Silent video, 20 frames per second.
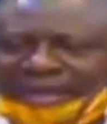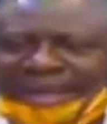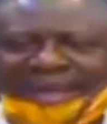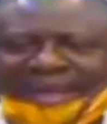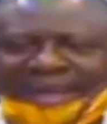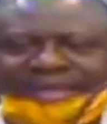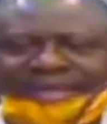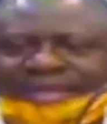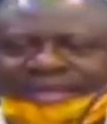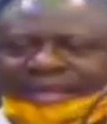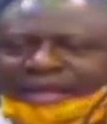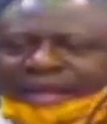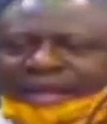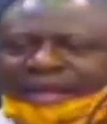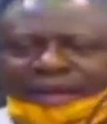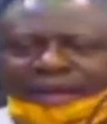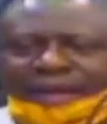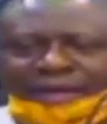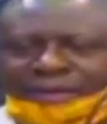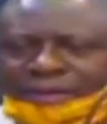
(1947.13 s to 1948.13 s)
carrying
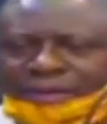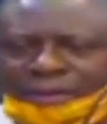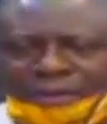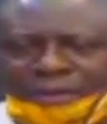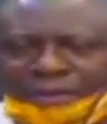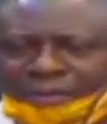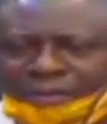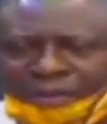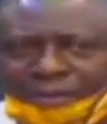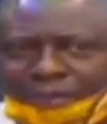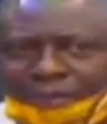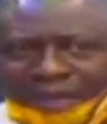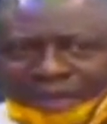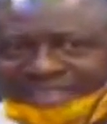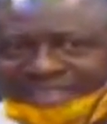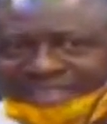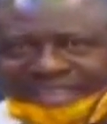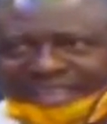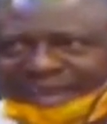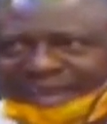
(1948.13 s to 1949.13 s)
you know, uh,
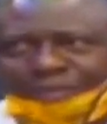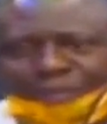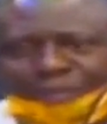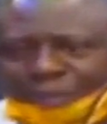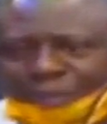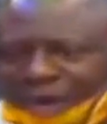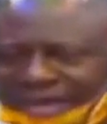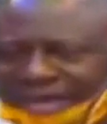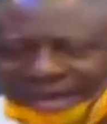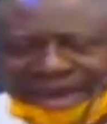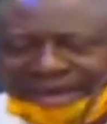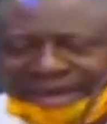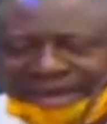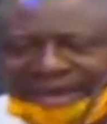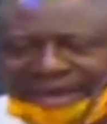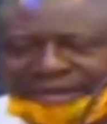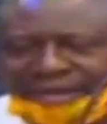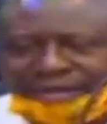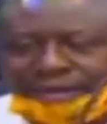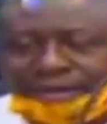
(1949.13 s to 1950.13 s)
passenger more than
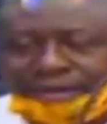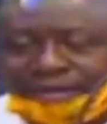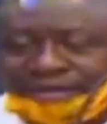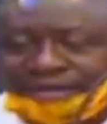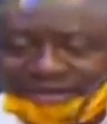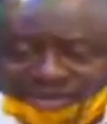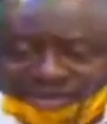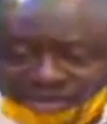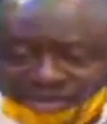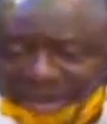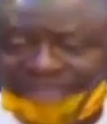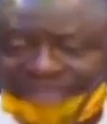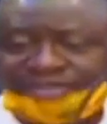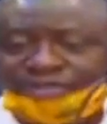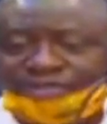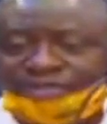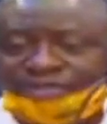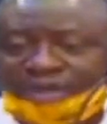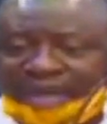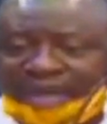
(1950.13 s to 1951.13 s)
the
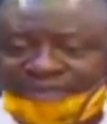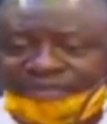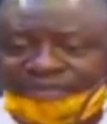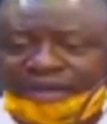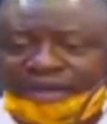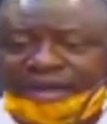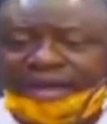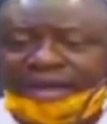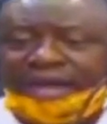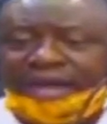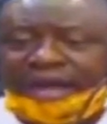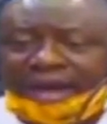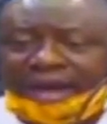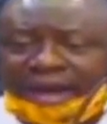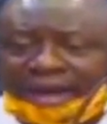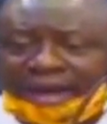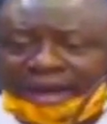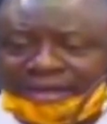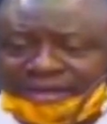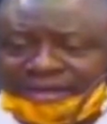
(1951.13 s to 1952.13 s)
directive you gave.
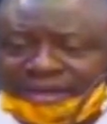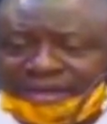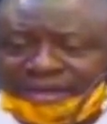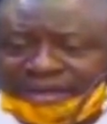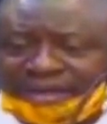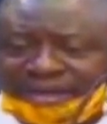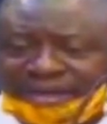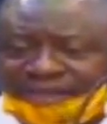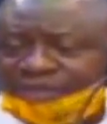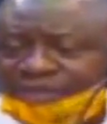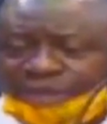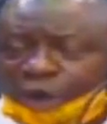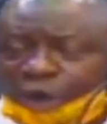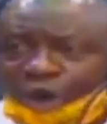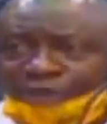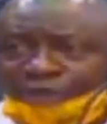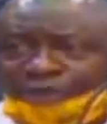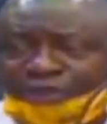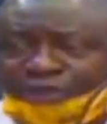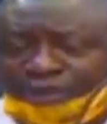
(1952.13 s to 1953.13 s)
Uh, even the
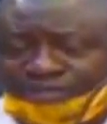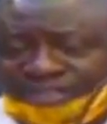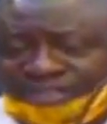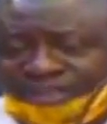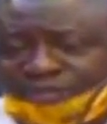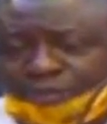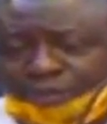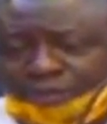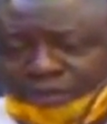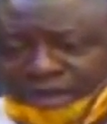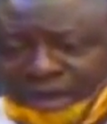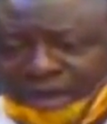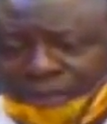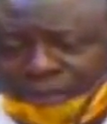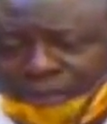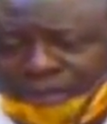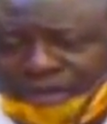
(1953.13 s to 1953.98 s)
curfew of 7 p.m.,